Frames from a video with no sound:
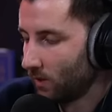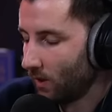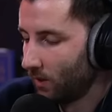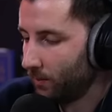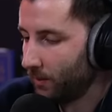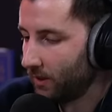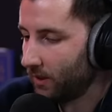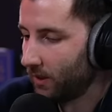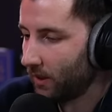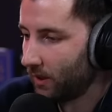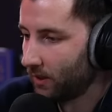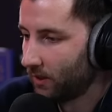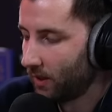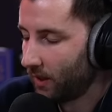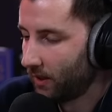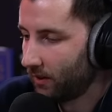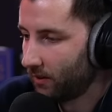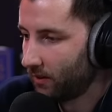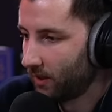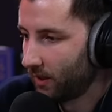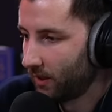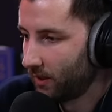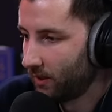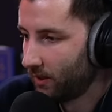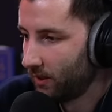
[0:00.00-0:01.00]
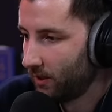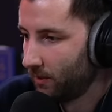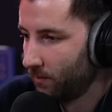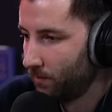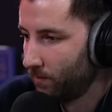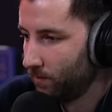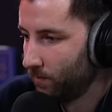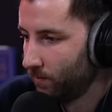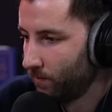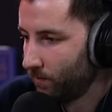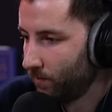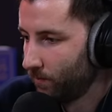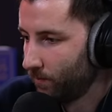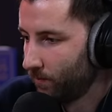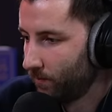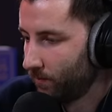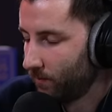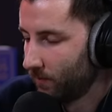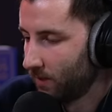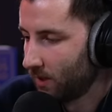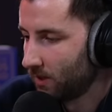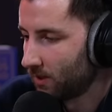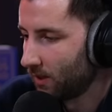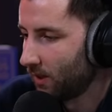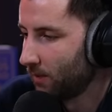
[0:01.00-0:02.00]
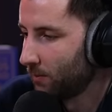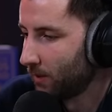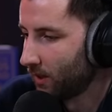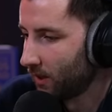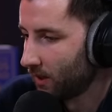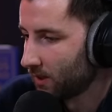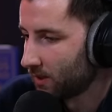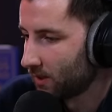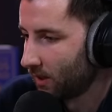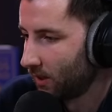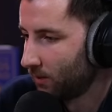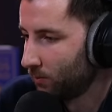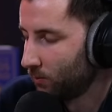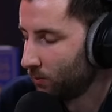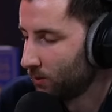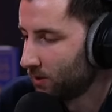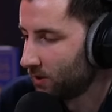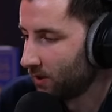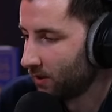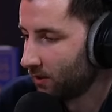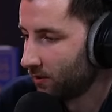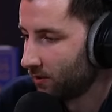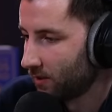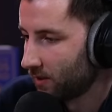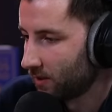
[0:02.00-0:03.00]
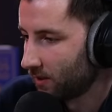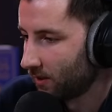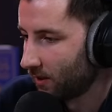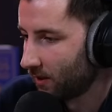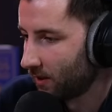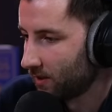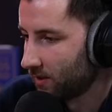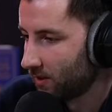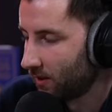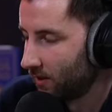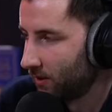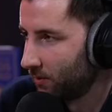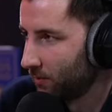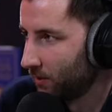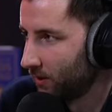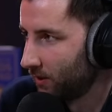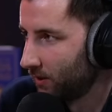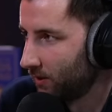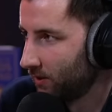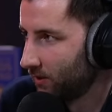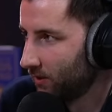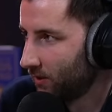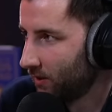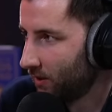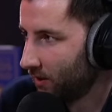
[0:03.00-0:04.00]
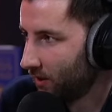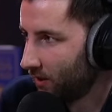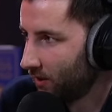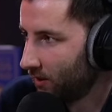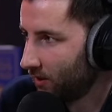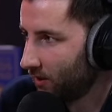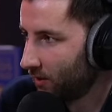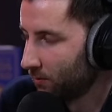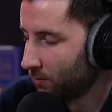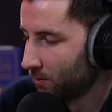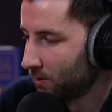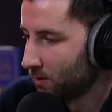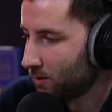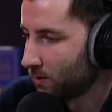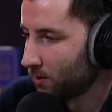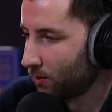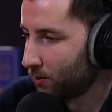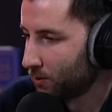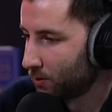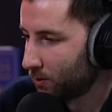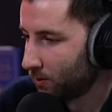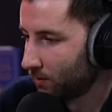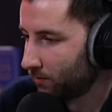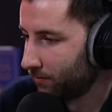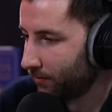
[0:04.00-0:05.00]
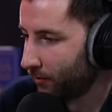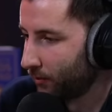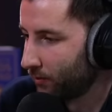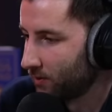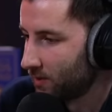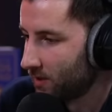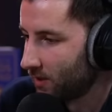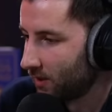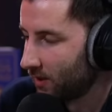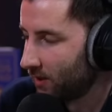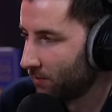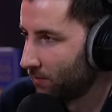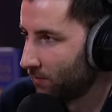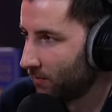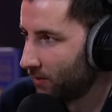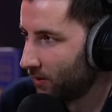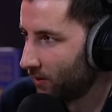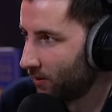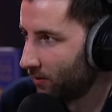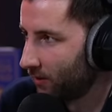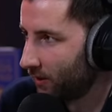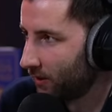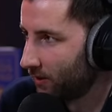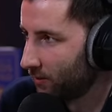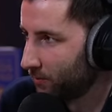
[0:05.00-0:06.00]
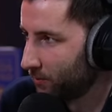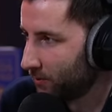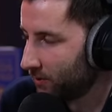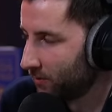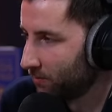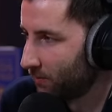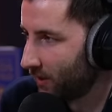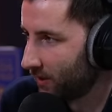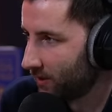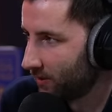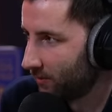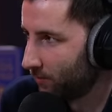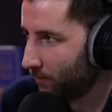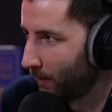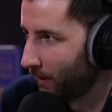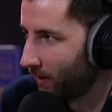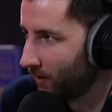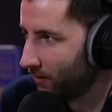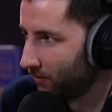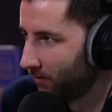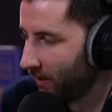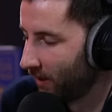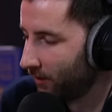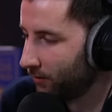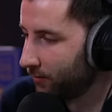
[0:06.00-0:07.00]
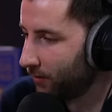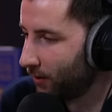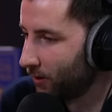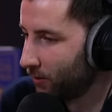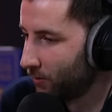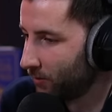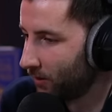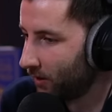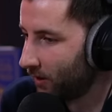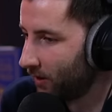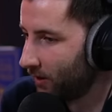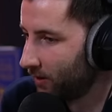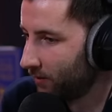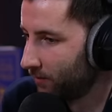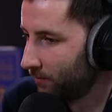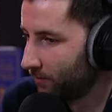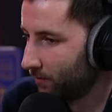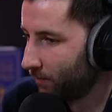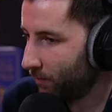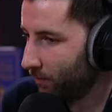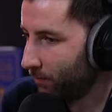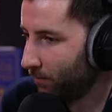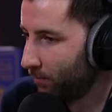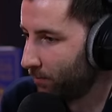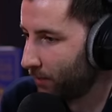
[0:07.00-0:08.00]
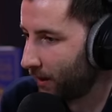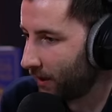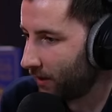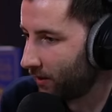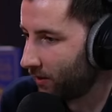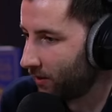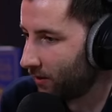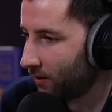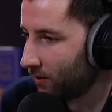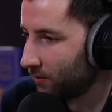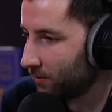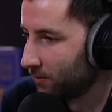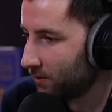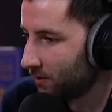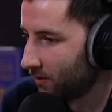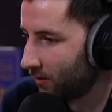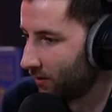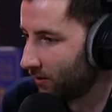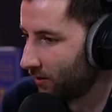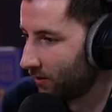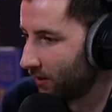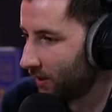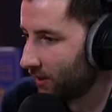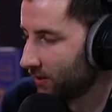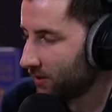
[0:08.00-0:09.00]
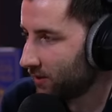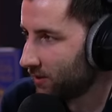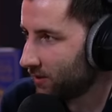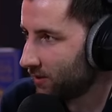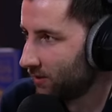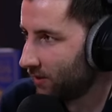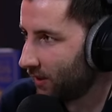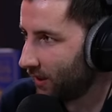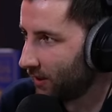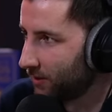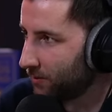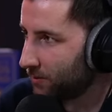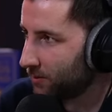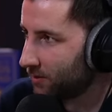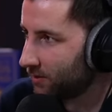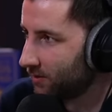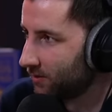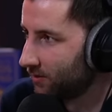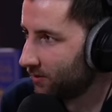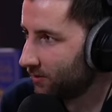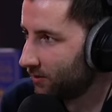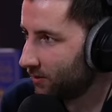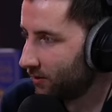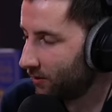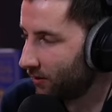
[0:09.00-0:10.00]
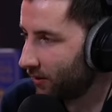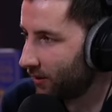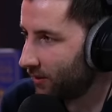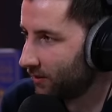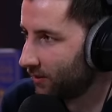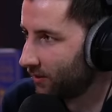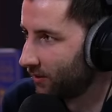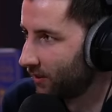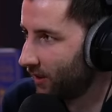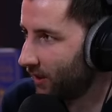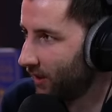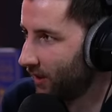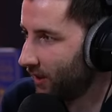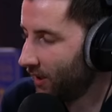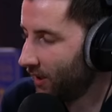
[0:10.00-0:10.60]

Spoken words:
I mean, yeah, the team at that time, once it crystallised anyway, it was such a fun team that Gradel was a massive part of. That forward line of Becchio, Snodgrass, Howson, Gradel,